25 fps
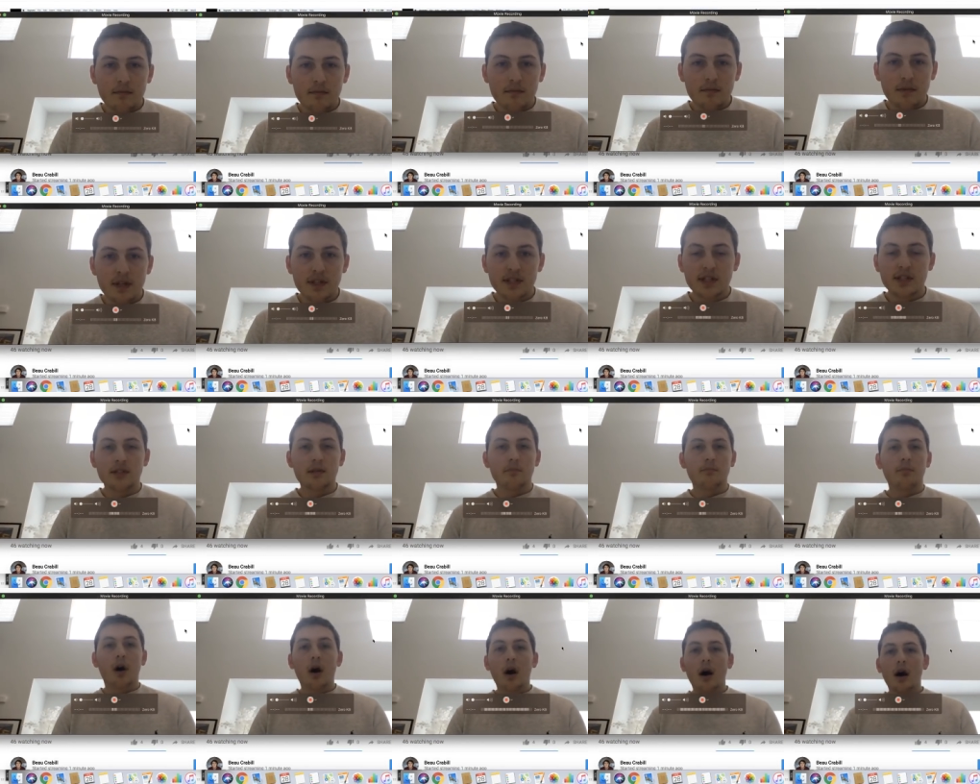this
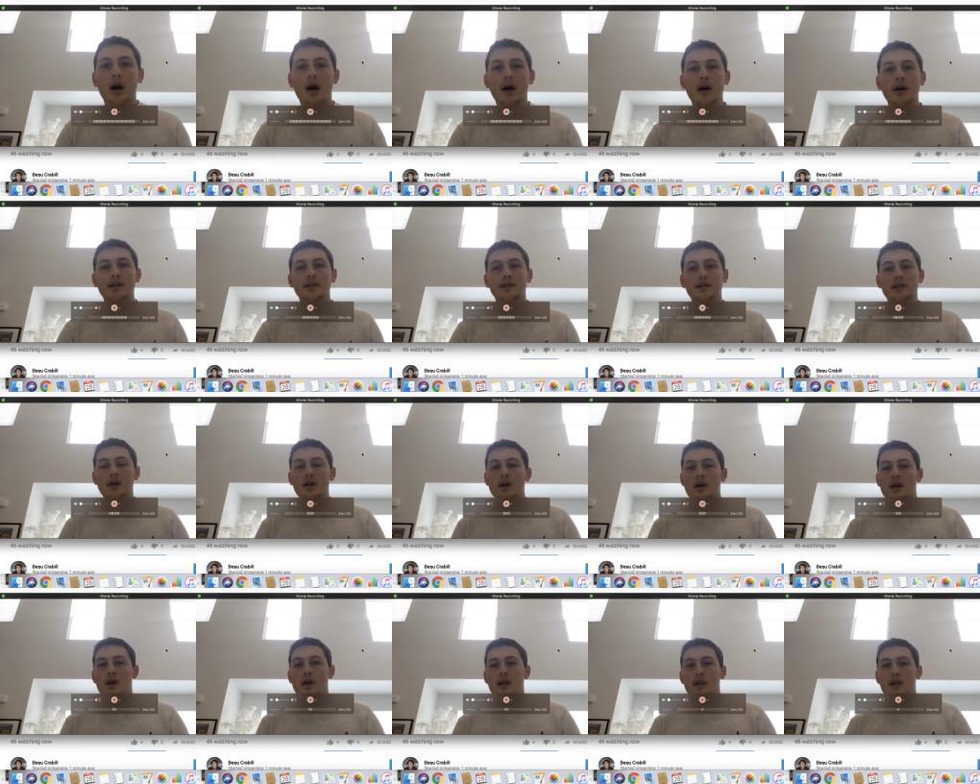isn't paused,
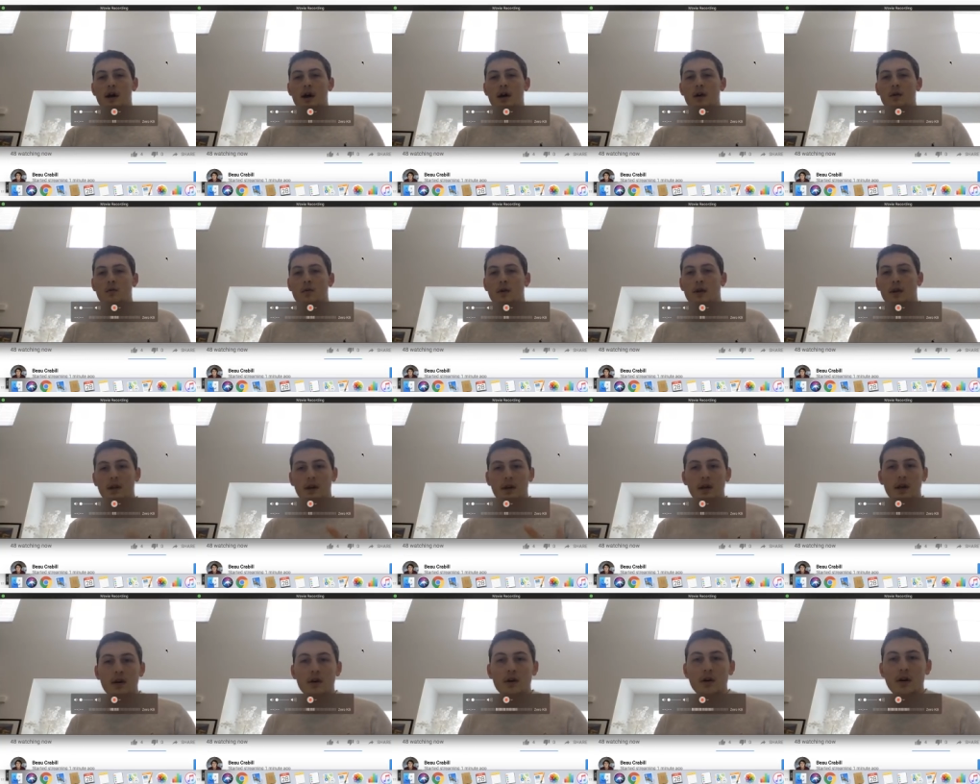that we can
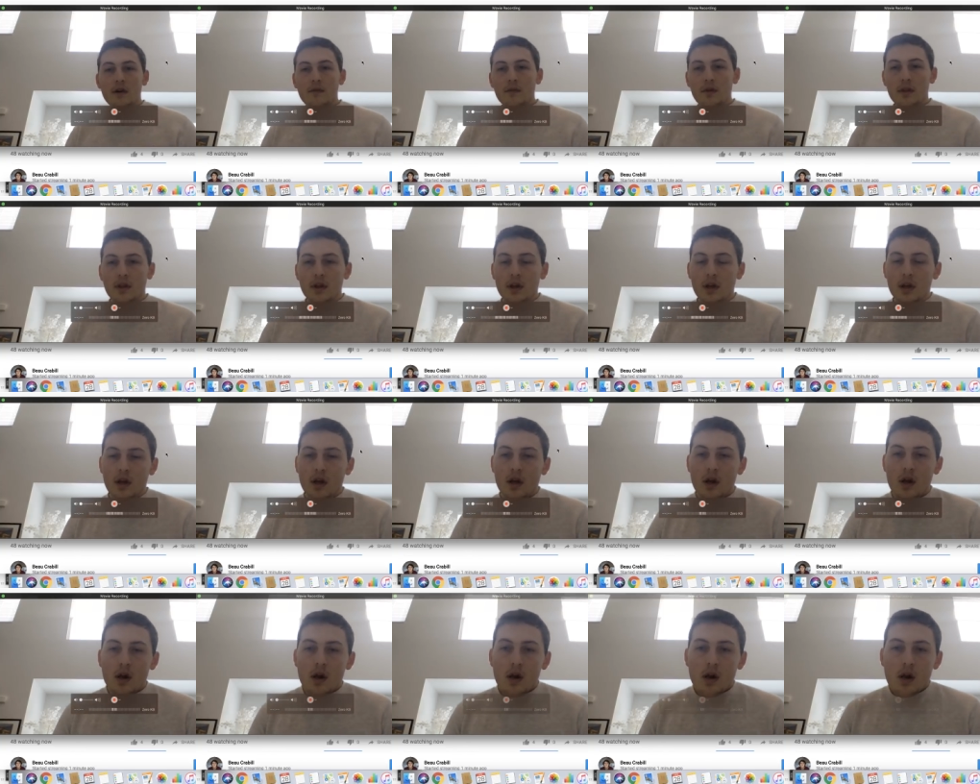hear and
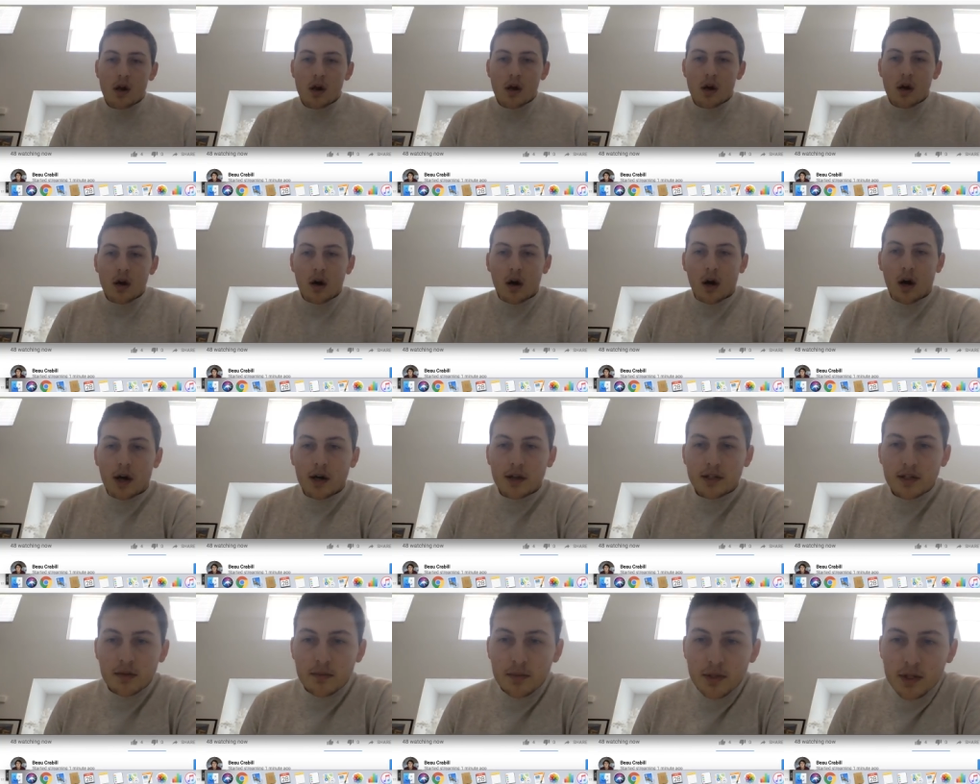everything.
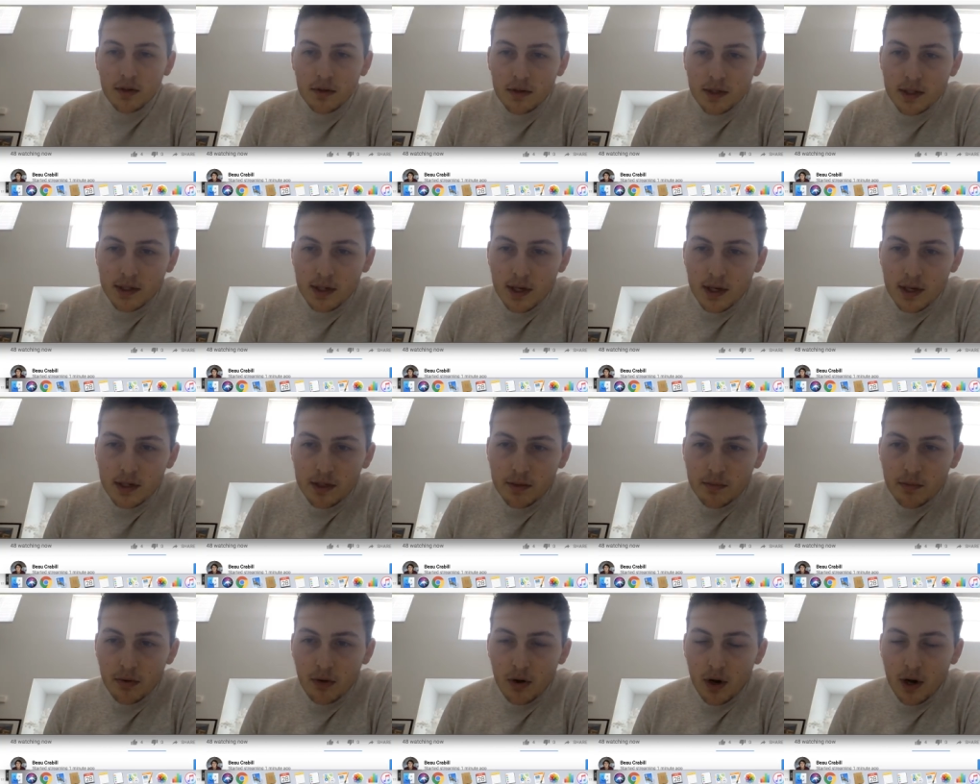Awesome. So it says
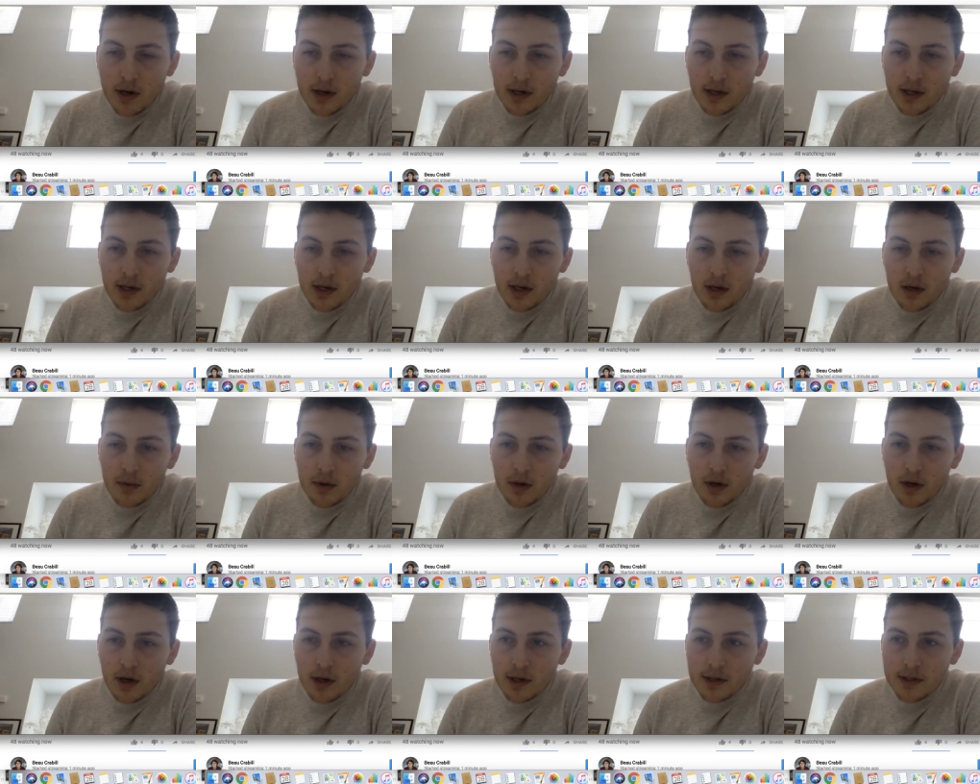Brian can hear
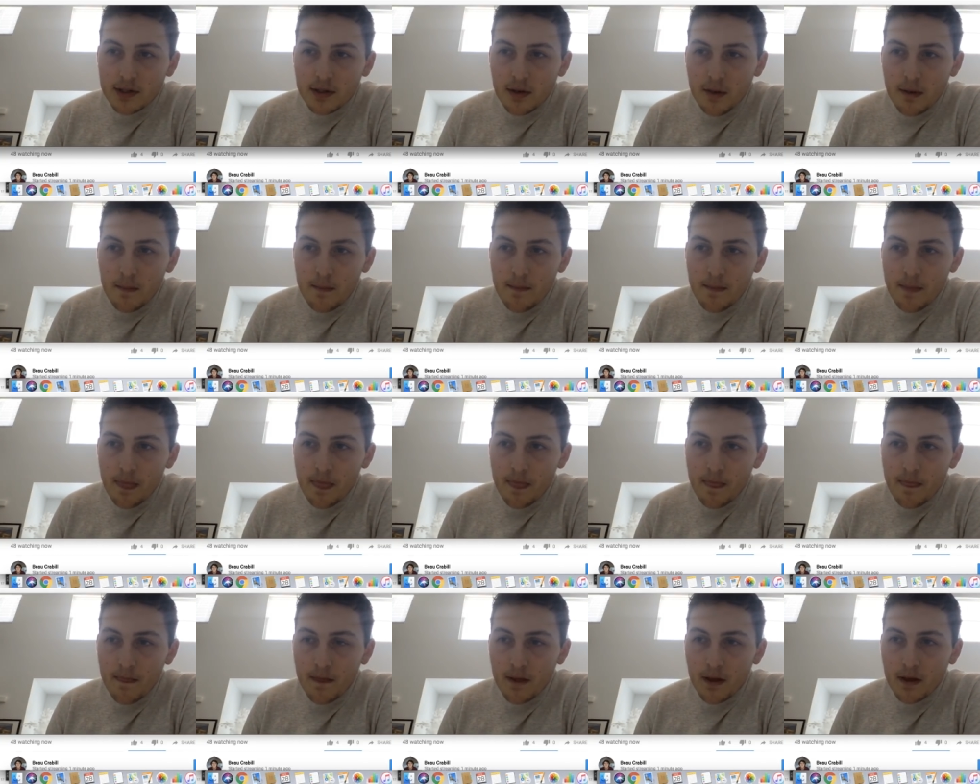me. Awesome.
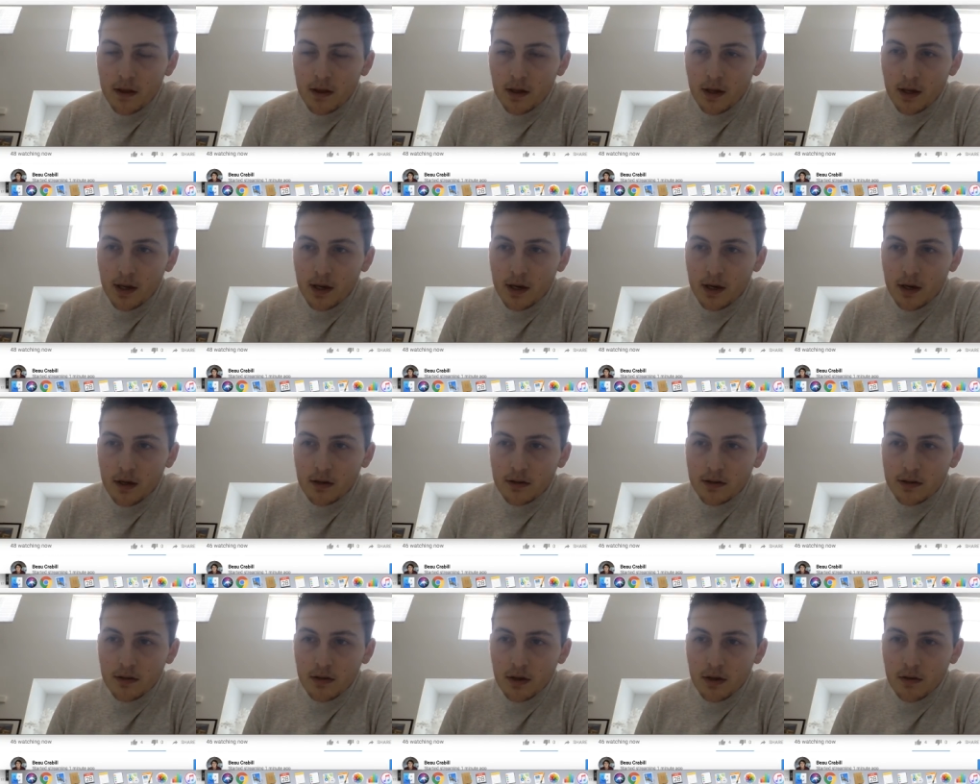I think I can
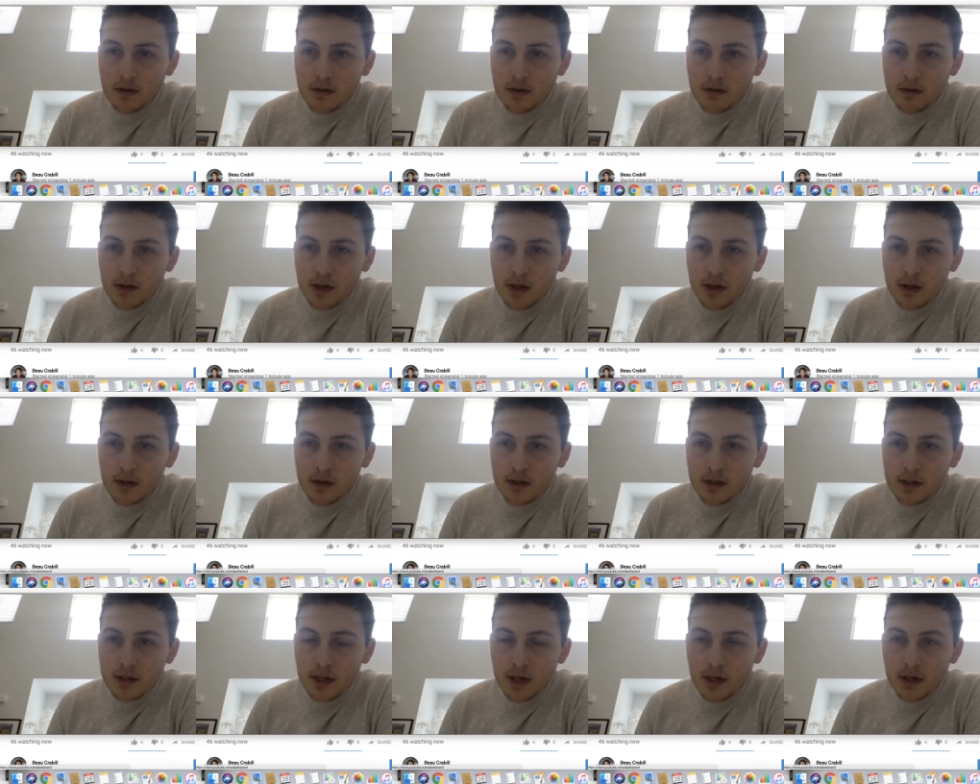also go into
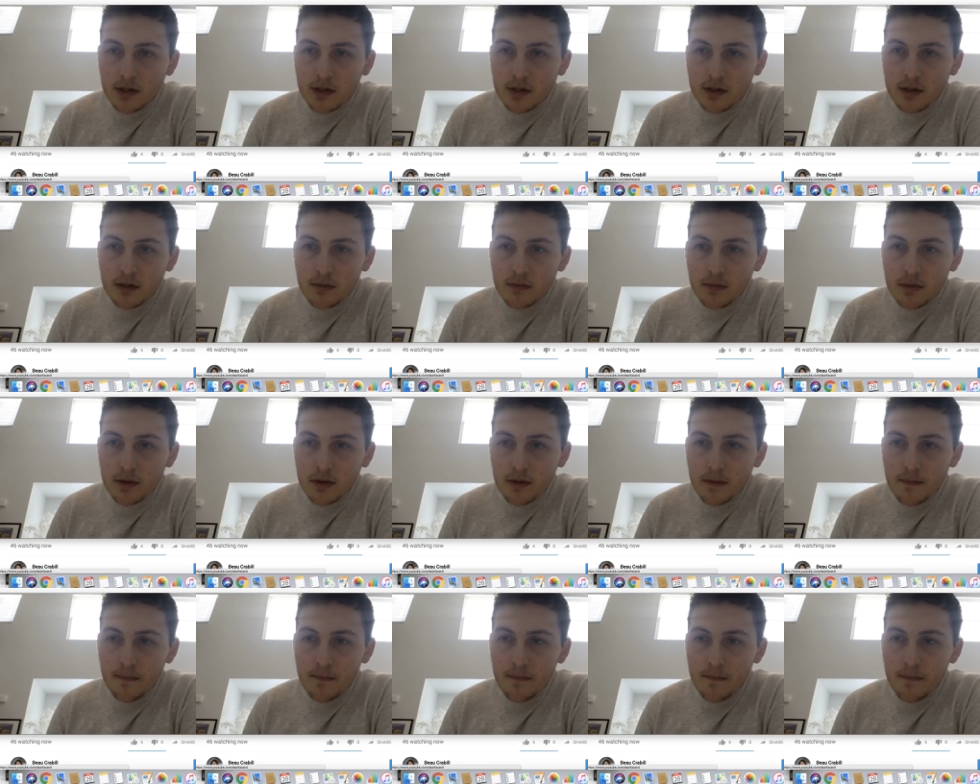another section
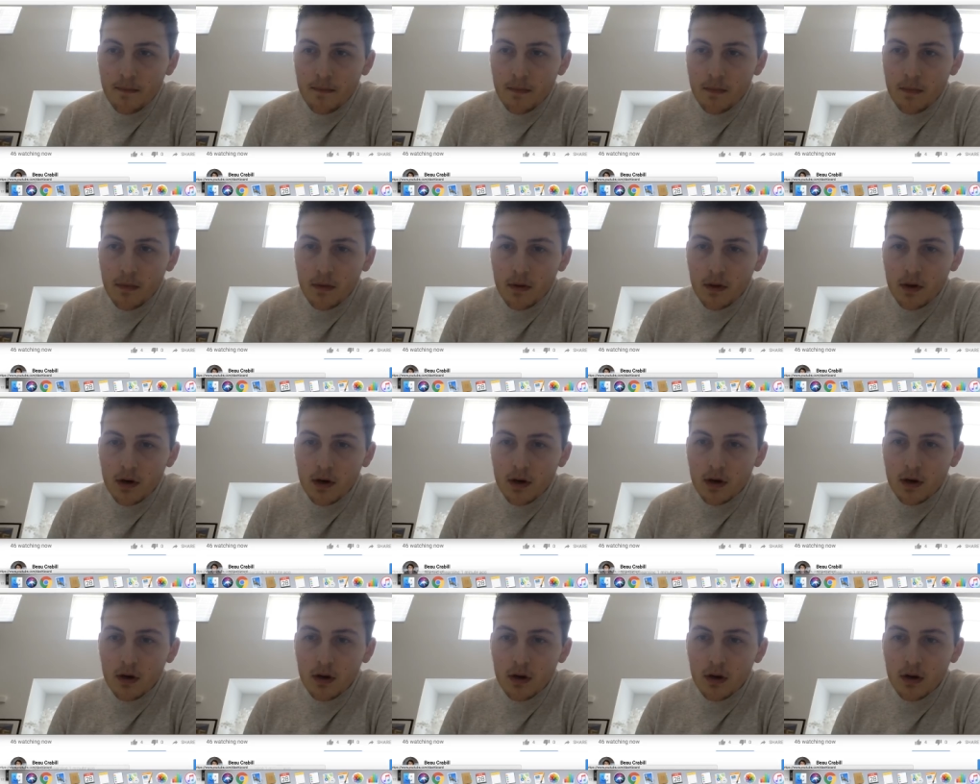here.